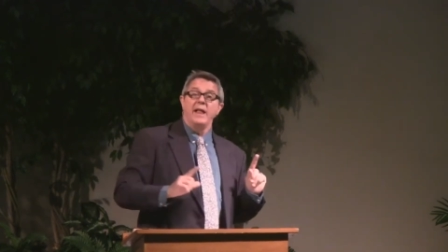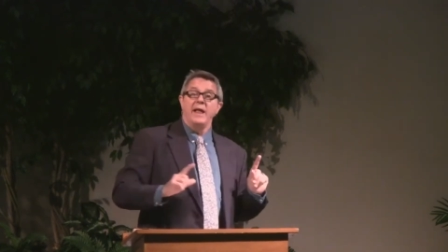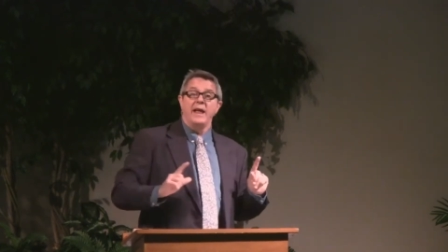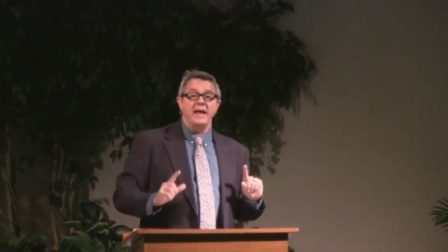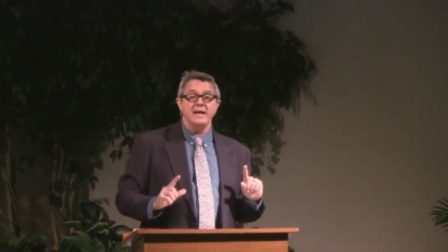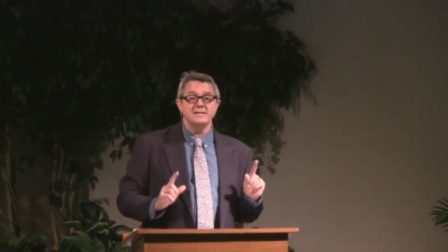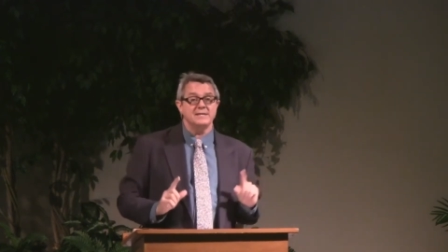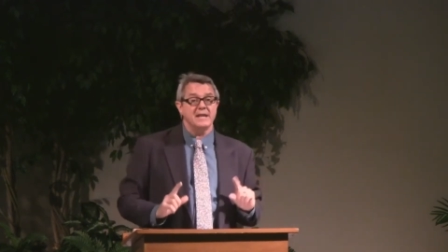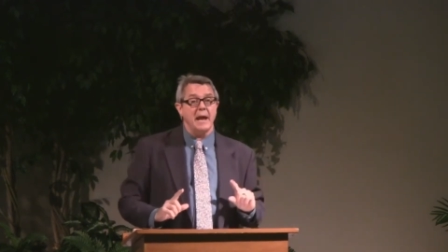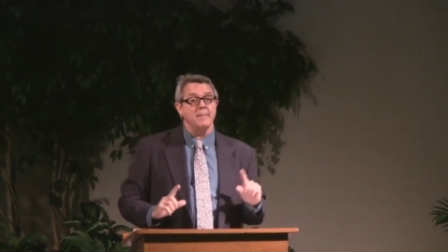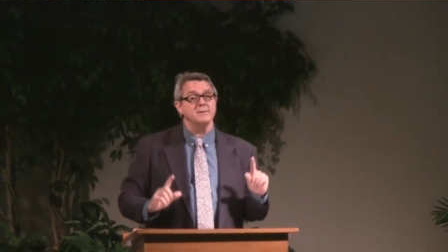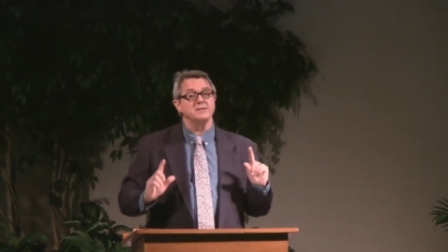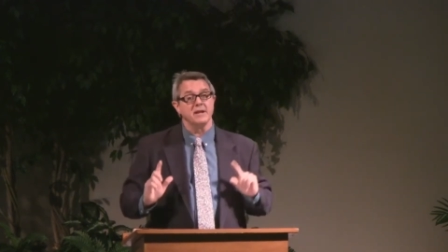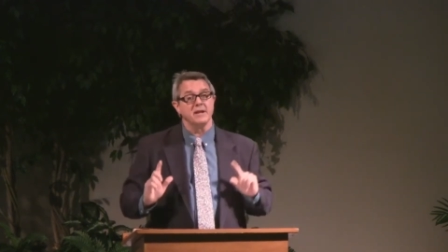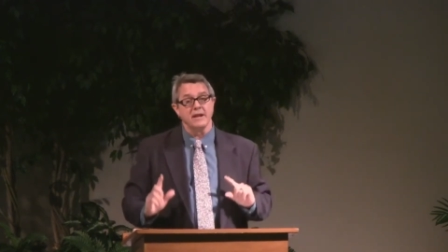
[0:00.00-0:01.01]
he
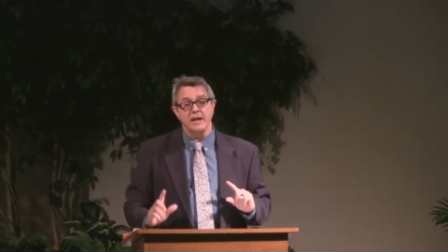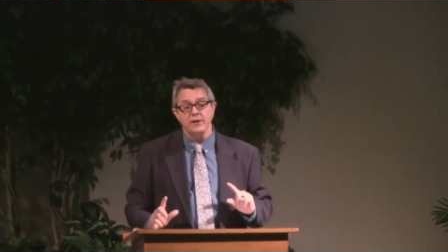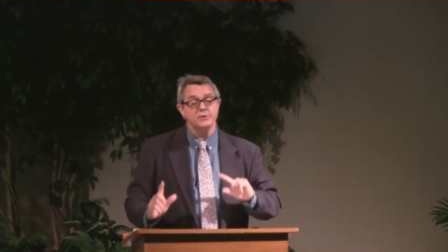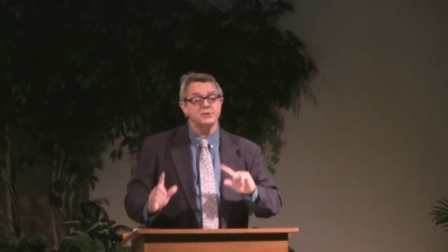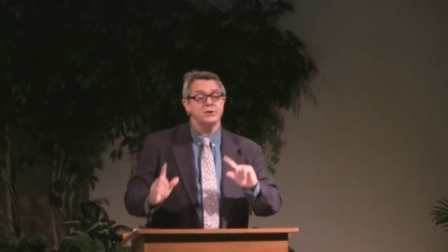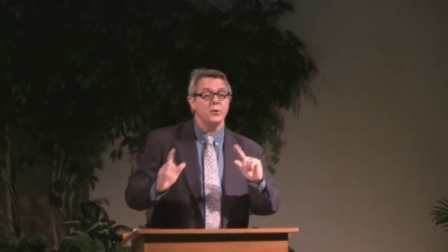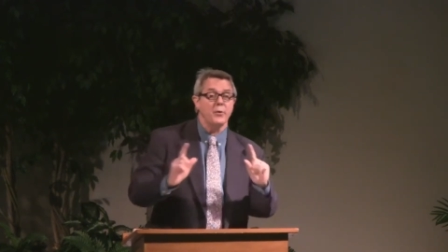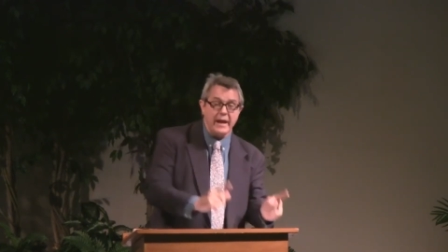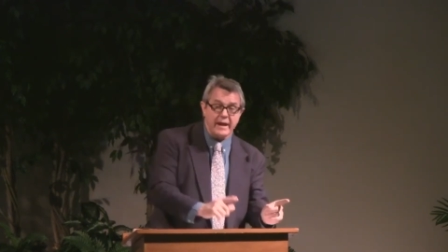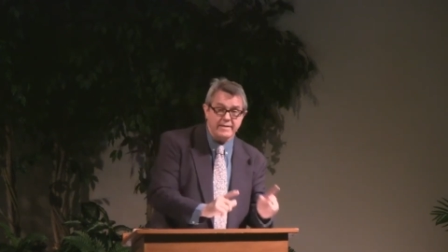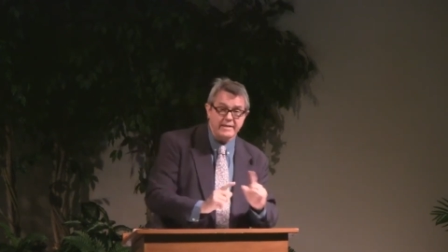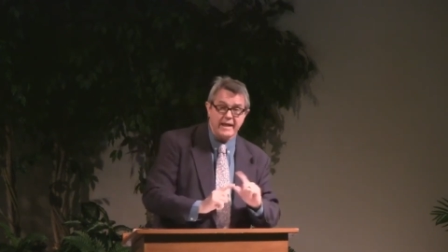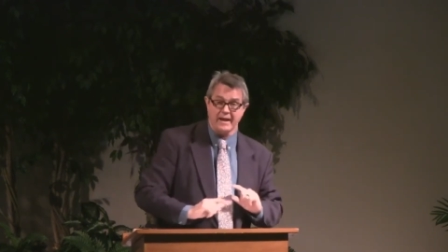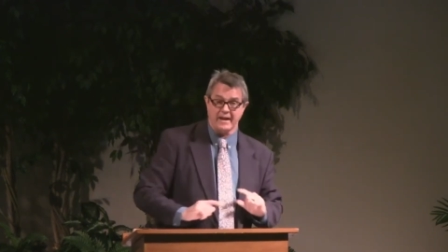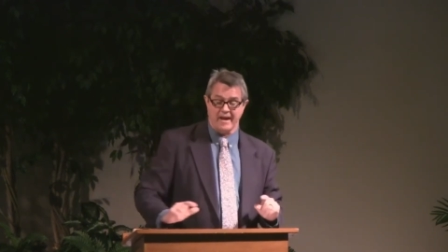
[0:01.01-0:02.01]
established the leaders who are in
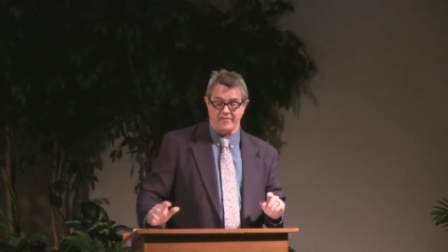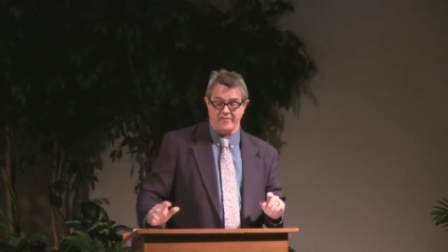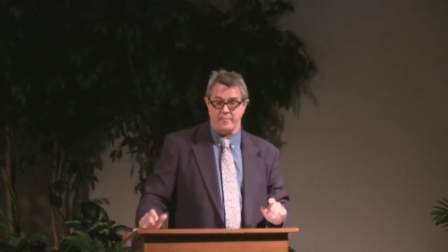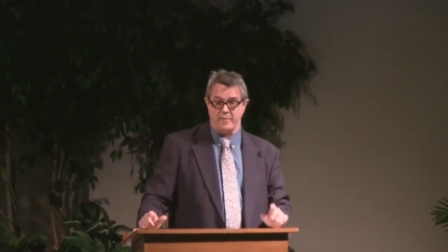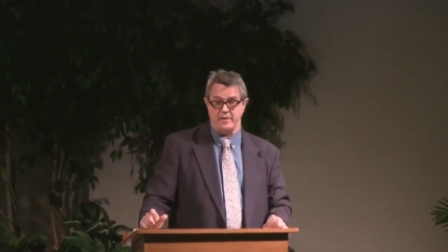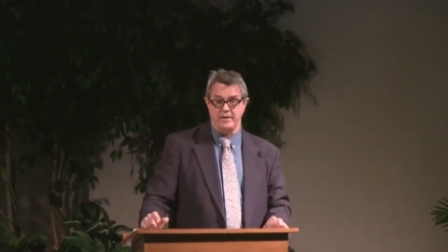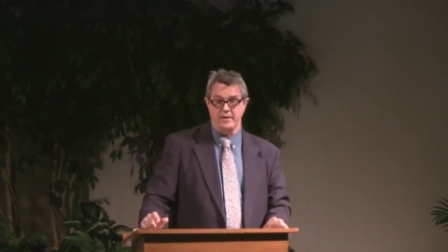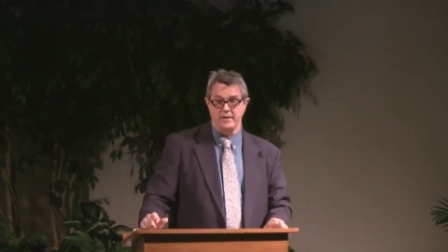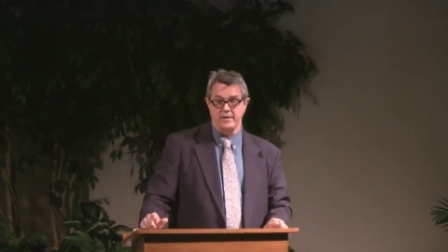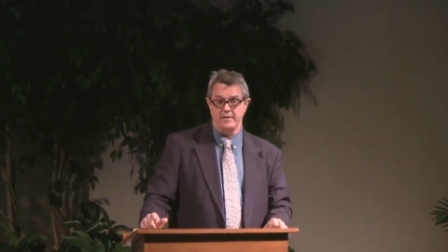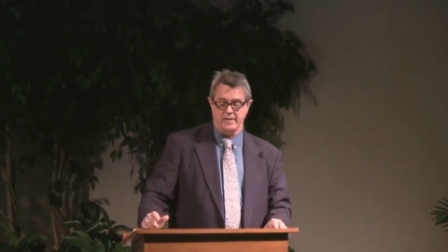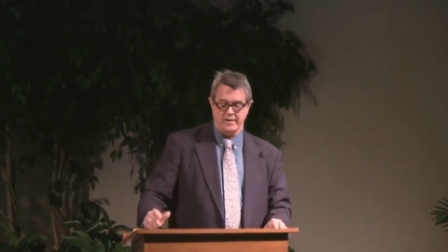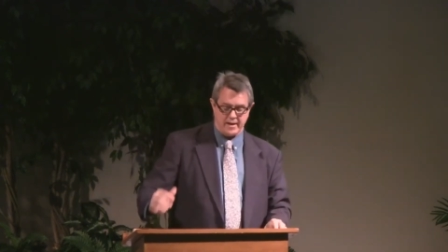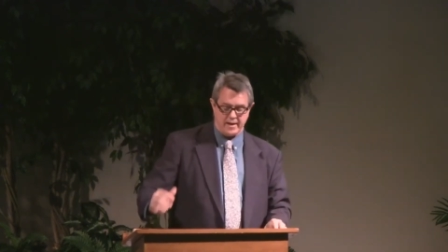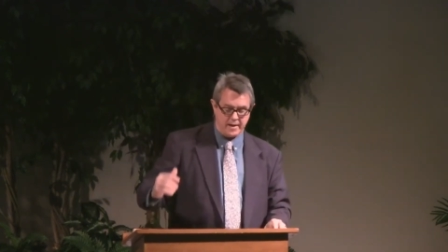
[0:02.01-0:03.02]
that government
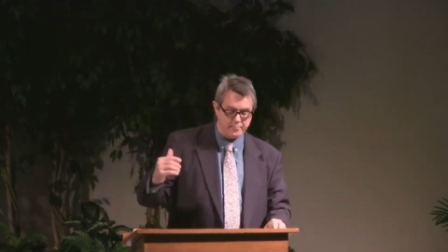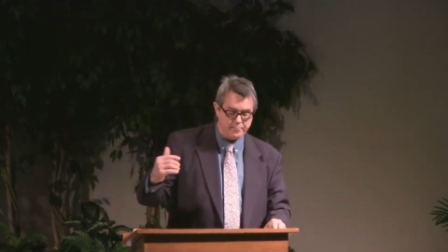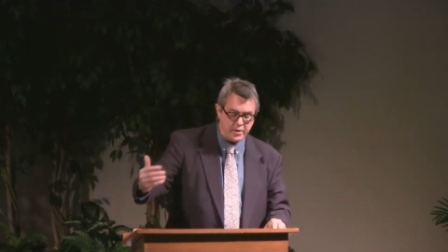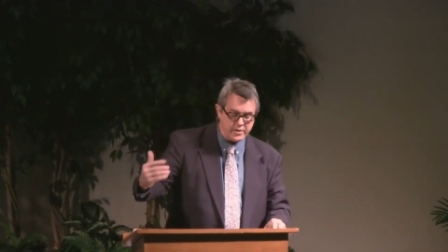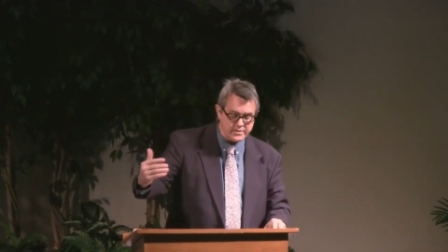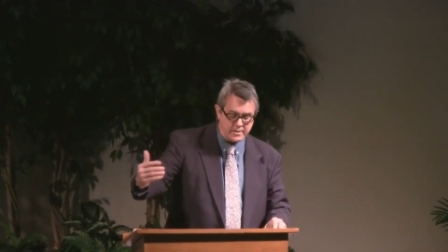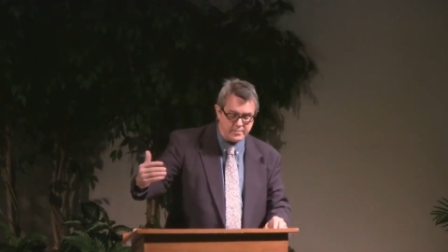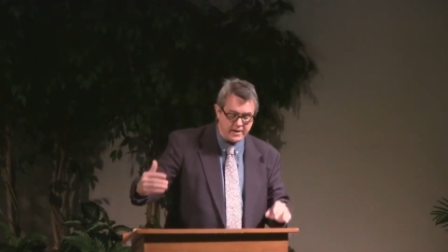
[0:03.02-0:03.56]
and put them